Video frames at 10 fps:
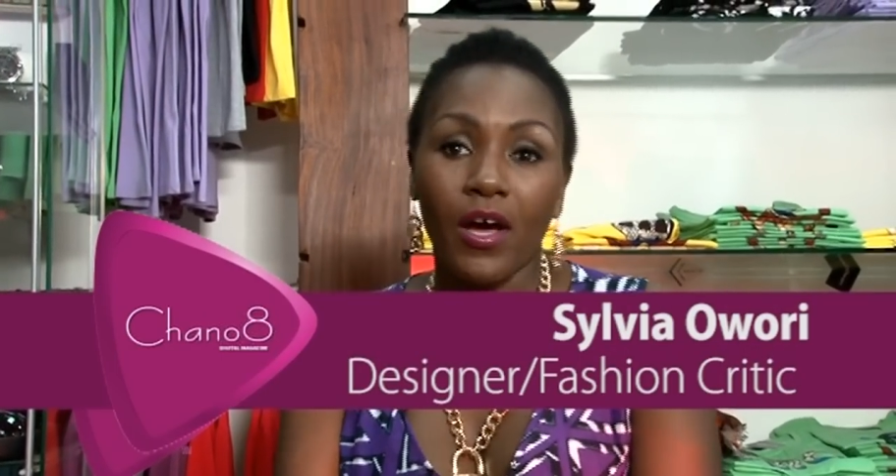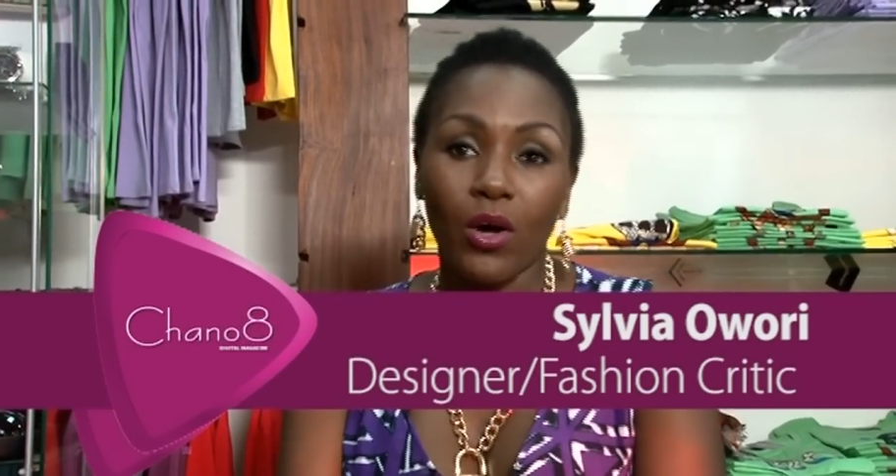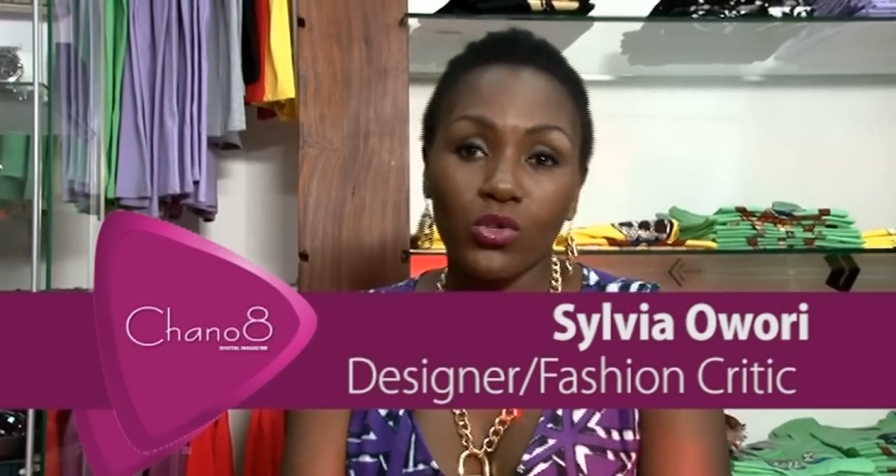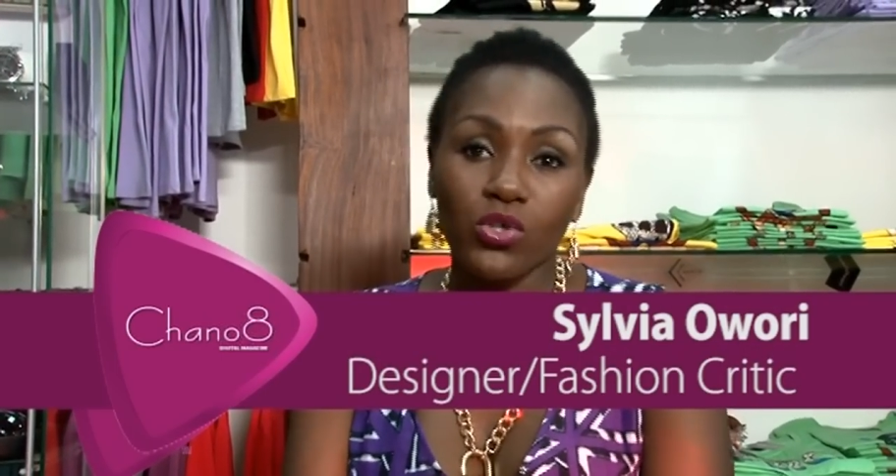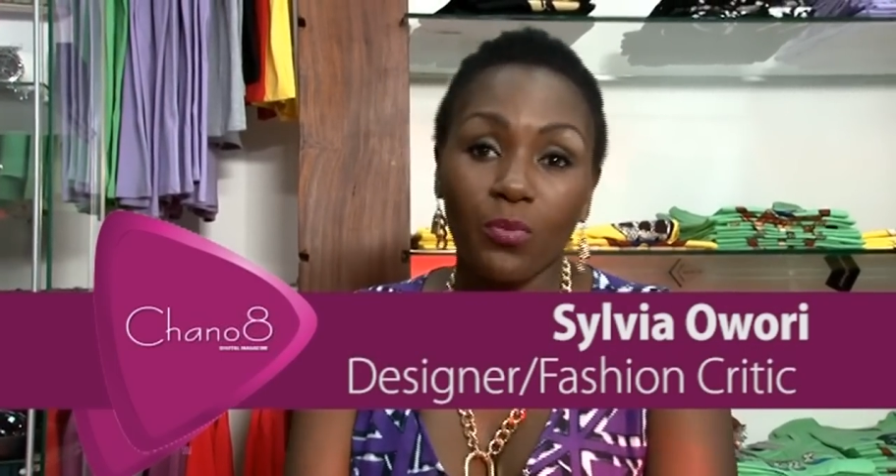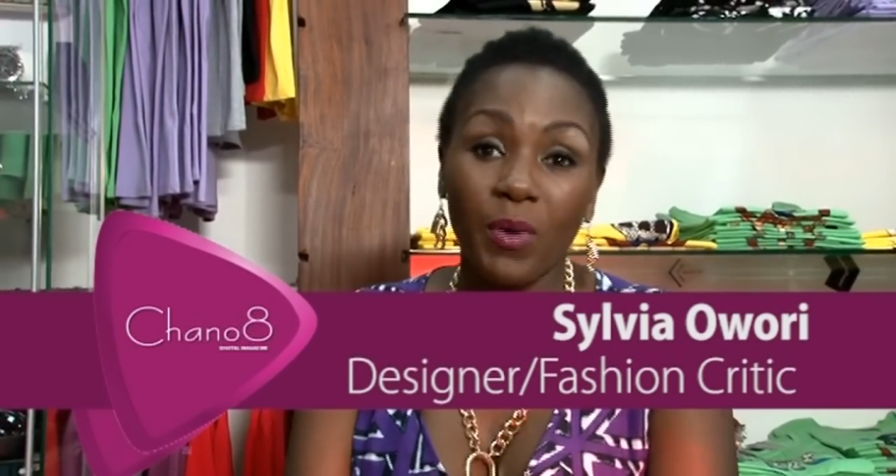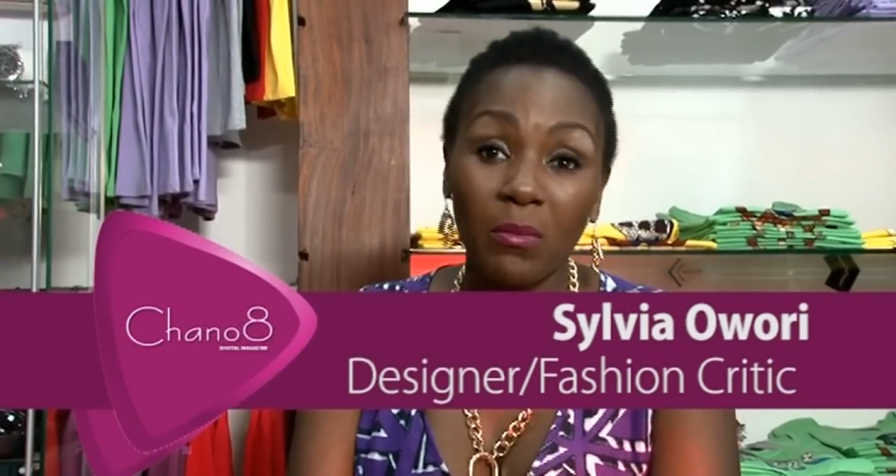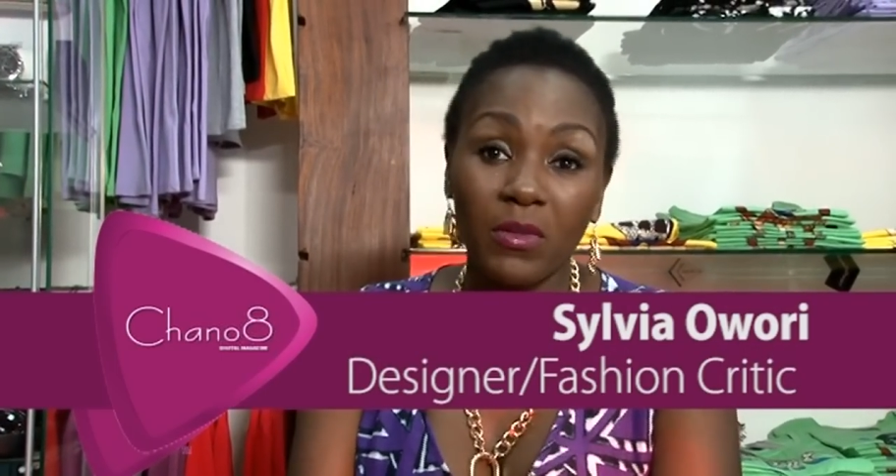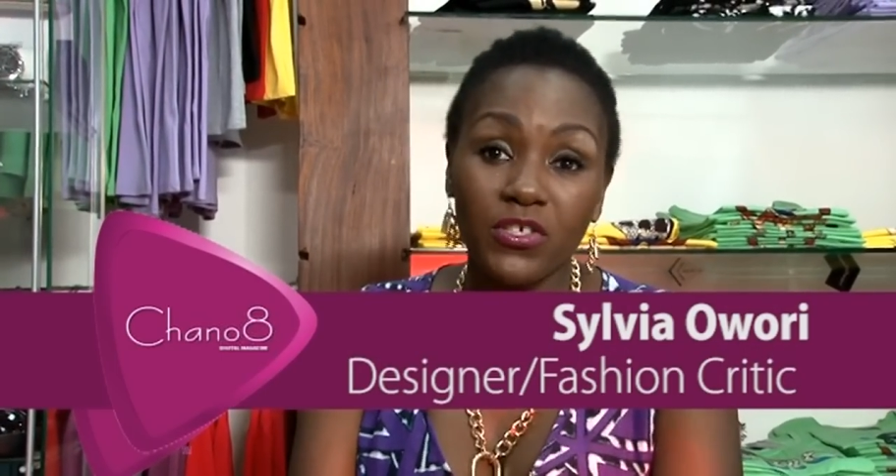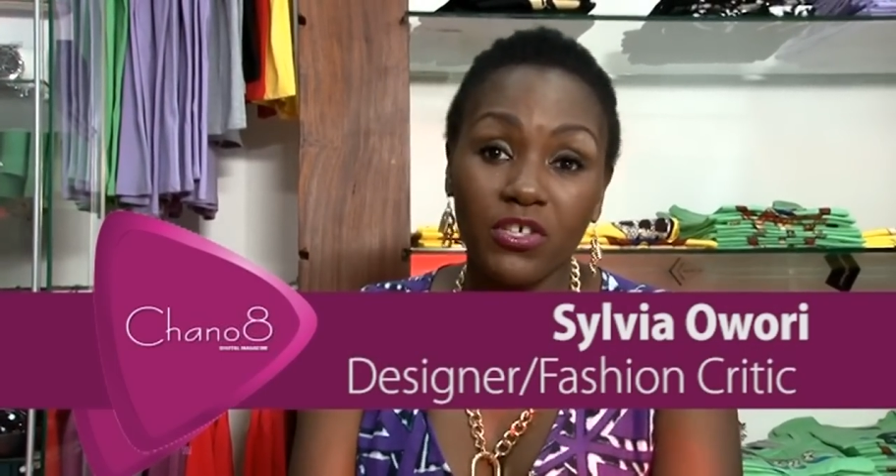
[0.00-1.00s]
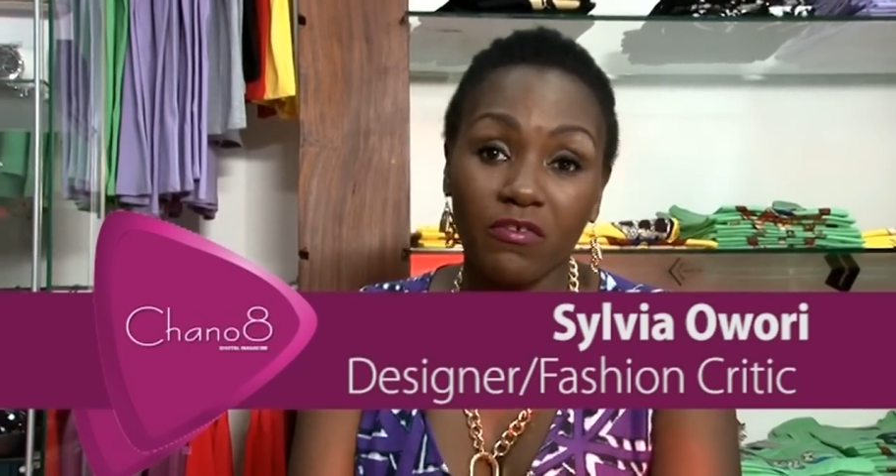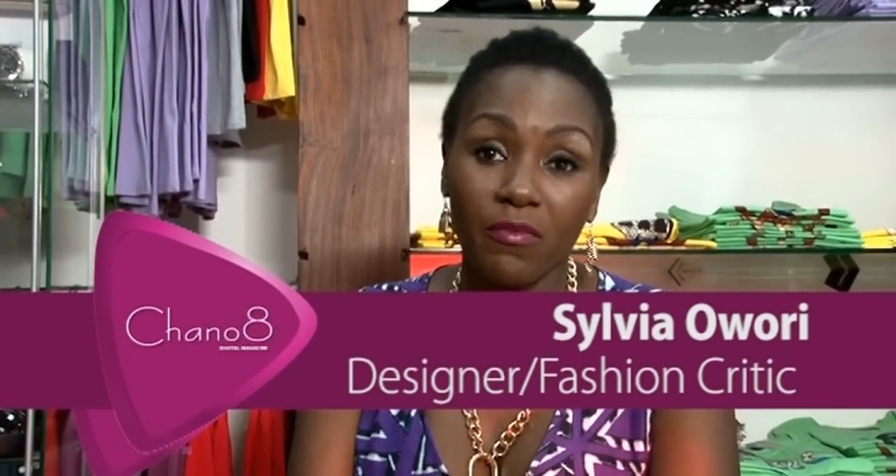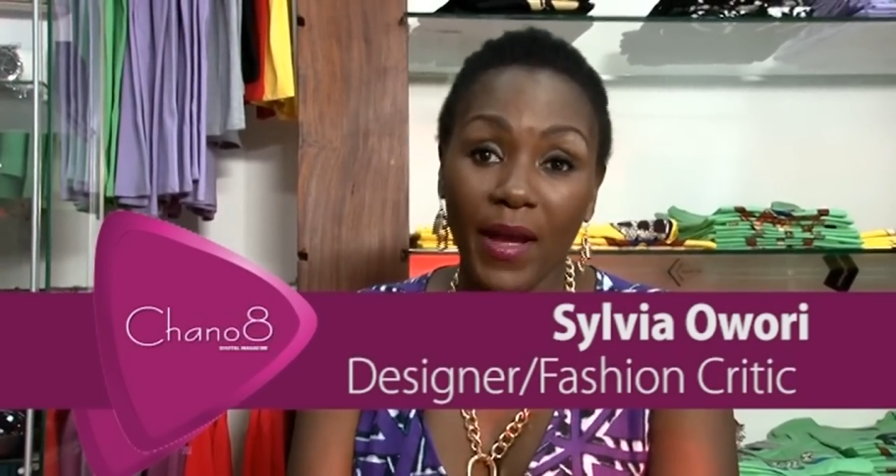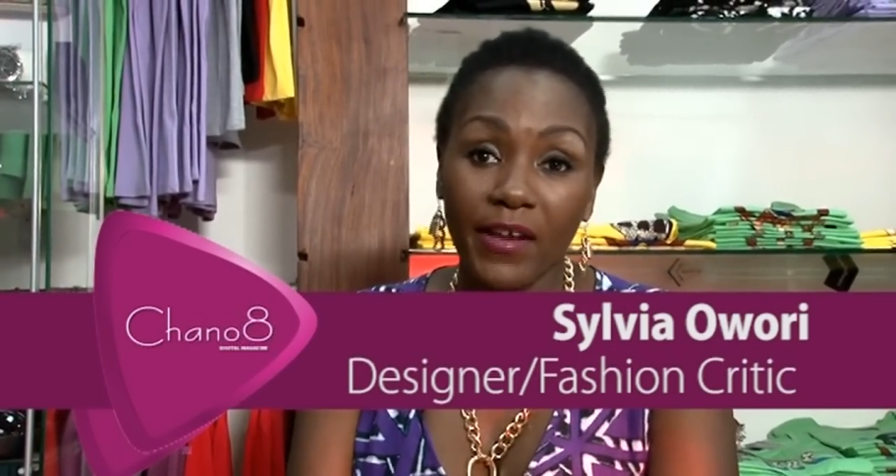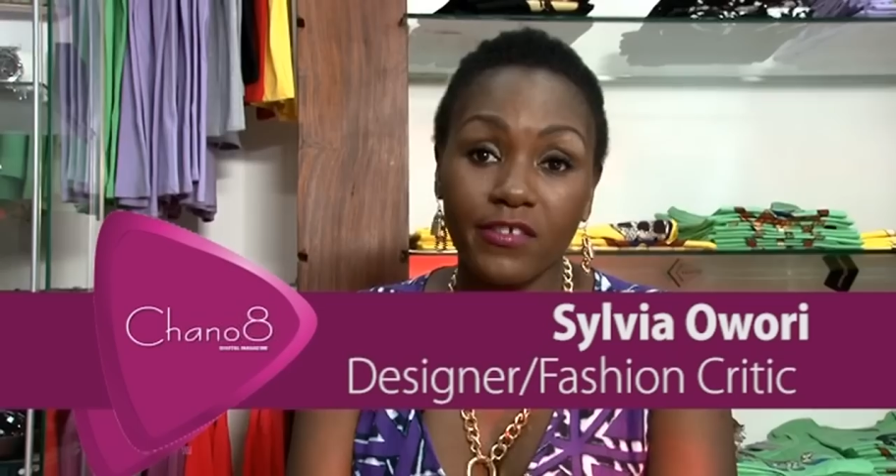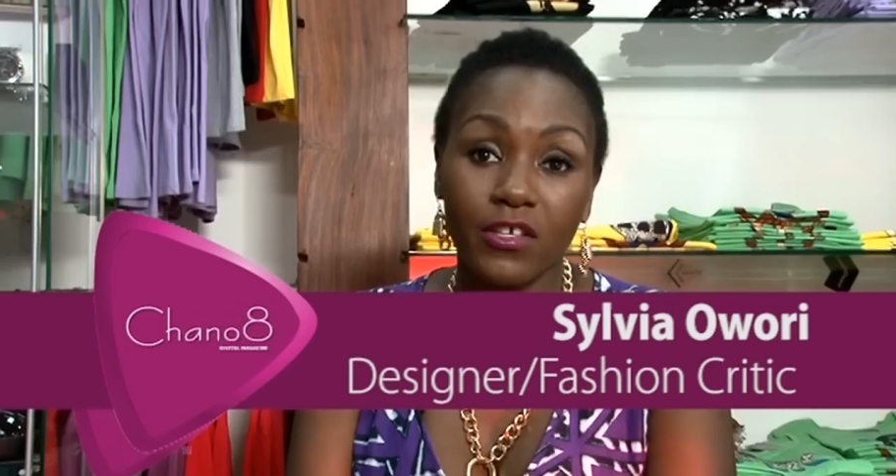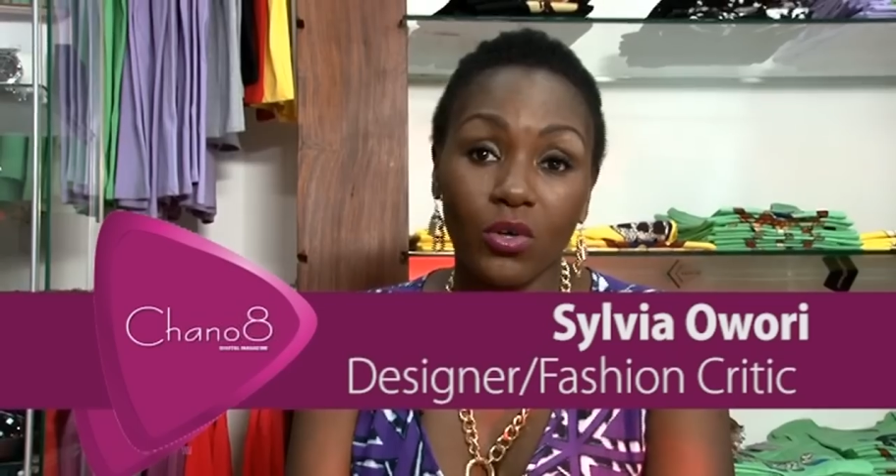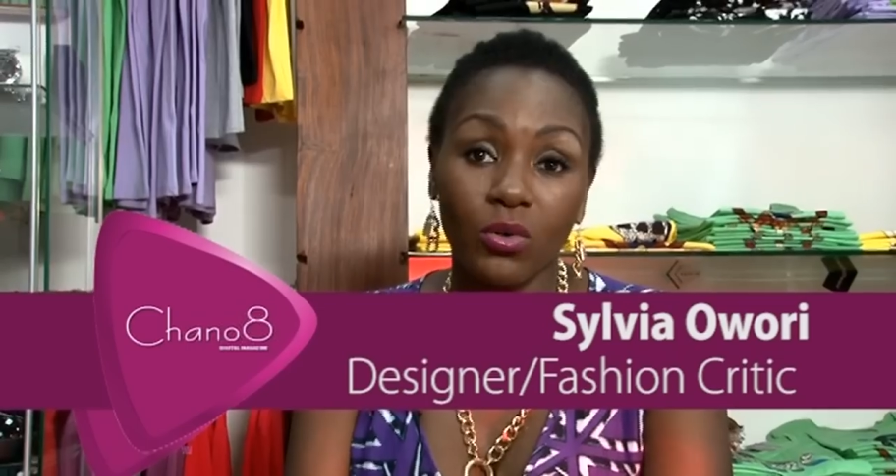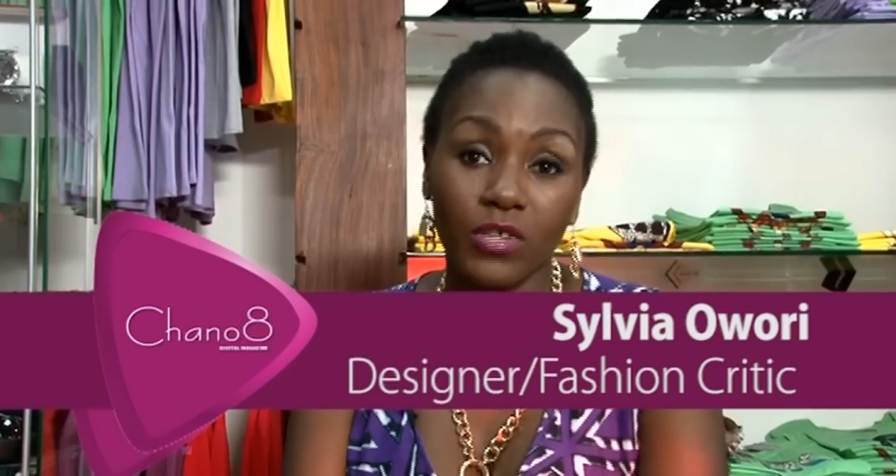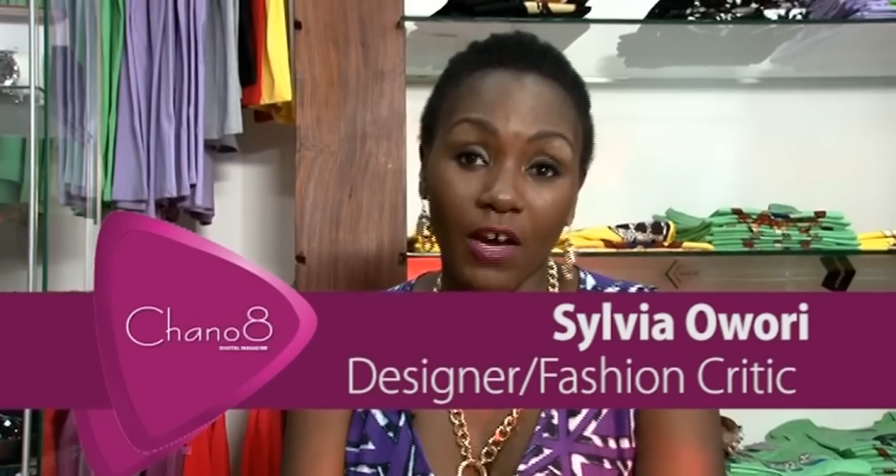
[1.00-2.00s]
also a publisher of a magazine called